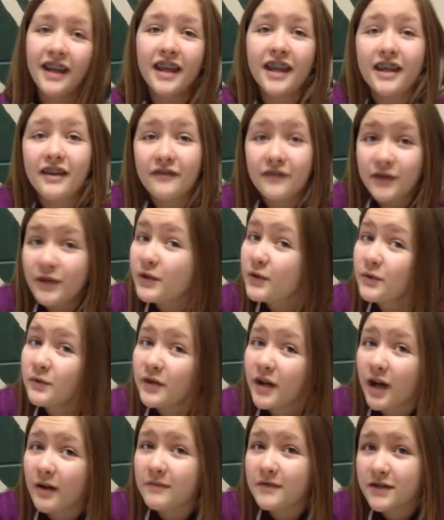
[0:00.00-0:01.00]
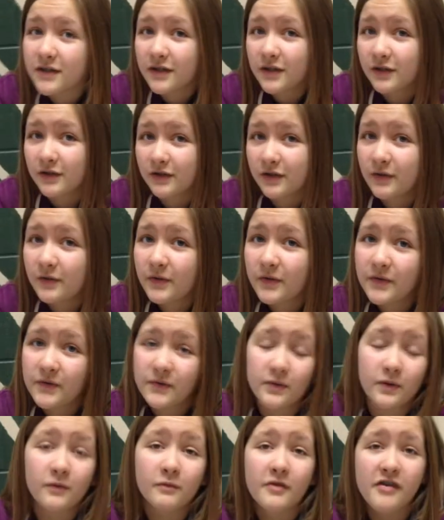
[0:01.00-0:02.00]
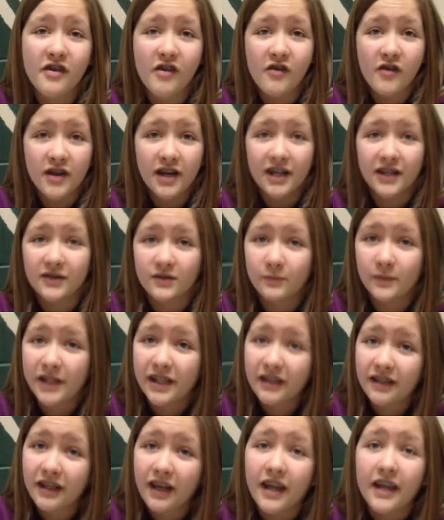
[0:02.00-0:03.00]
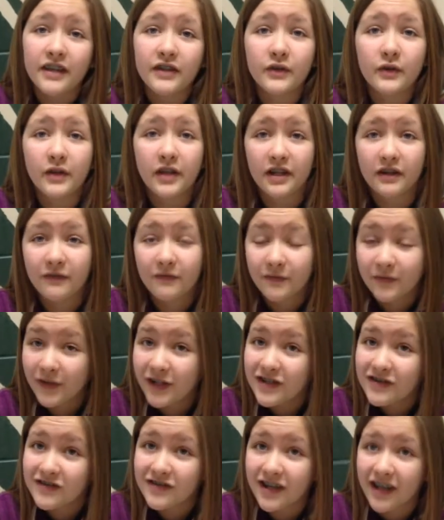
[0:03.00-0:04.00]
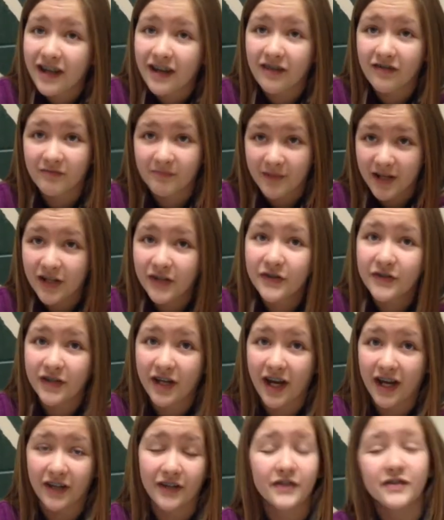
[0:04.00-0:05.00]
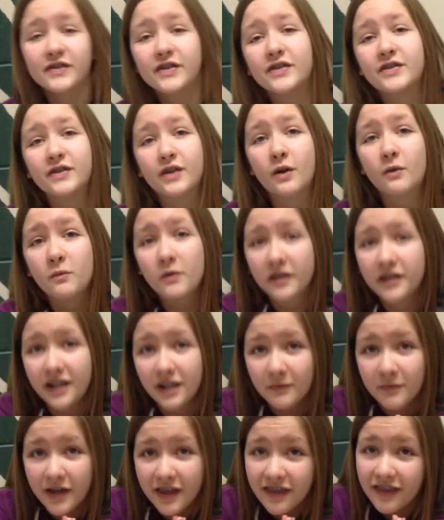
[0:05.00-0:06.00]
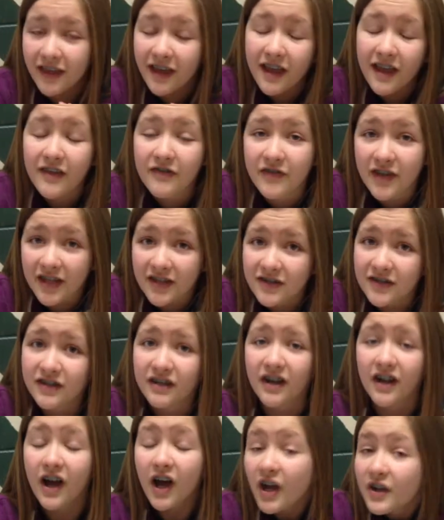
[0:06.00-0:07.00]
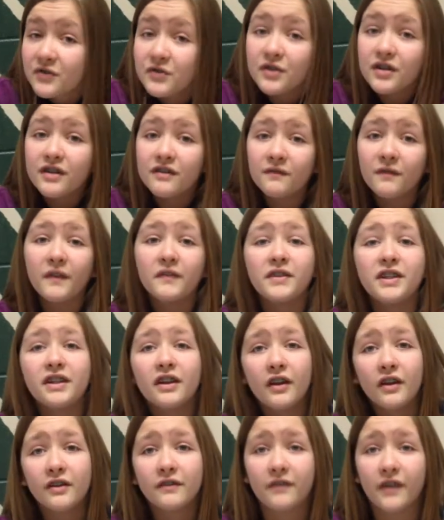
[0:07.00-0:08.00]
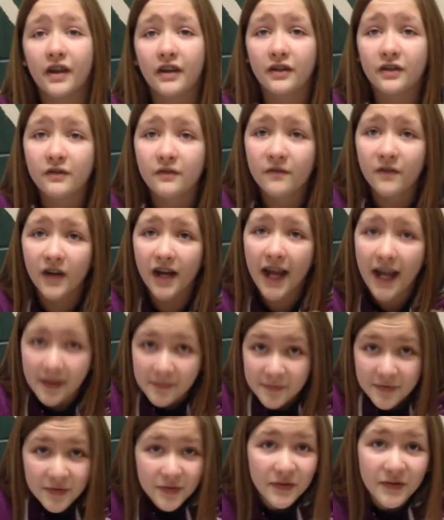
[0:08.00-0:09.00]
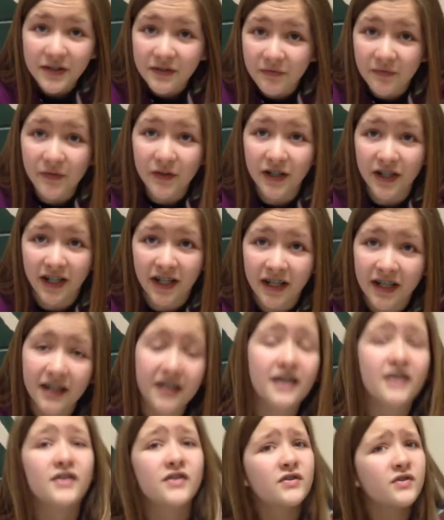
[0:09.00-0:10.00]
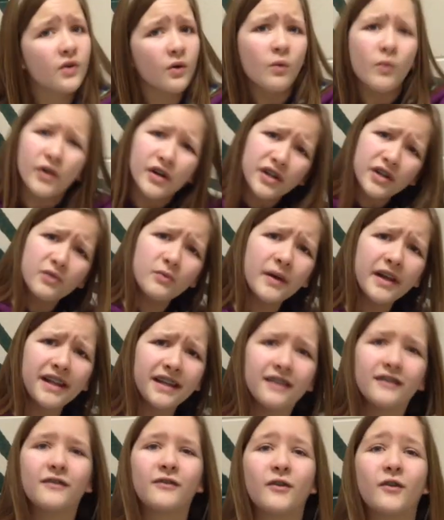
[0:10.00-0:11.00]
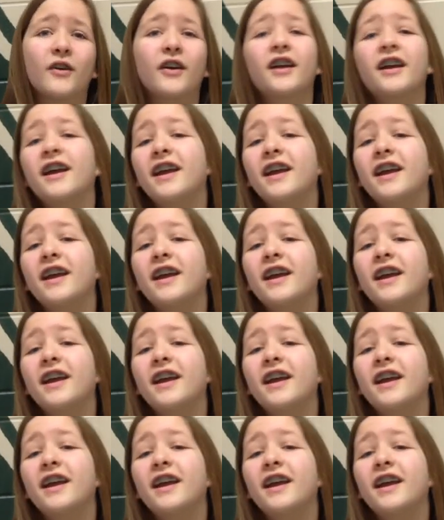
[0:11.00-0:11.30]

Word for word: If you come to your local store within the next week, you'll get a free set of metal tiles to start working with. That's an $150 value for absolutely free. So what are you waiting for?